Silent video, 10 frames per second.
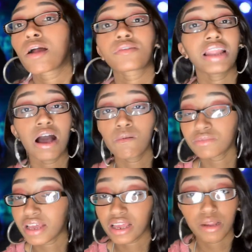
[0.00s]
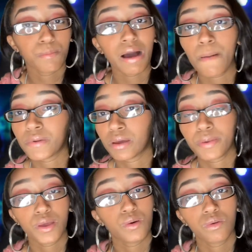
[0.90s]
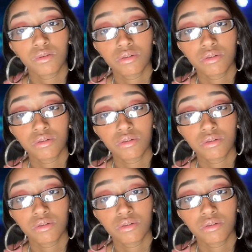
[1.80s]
Now I'm taking up popping a pill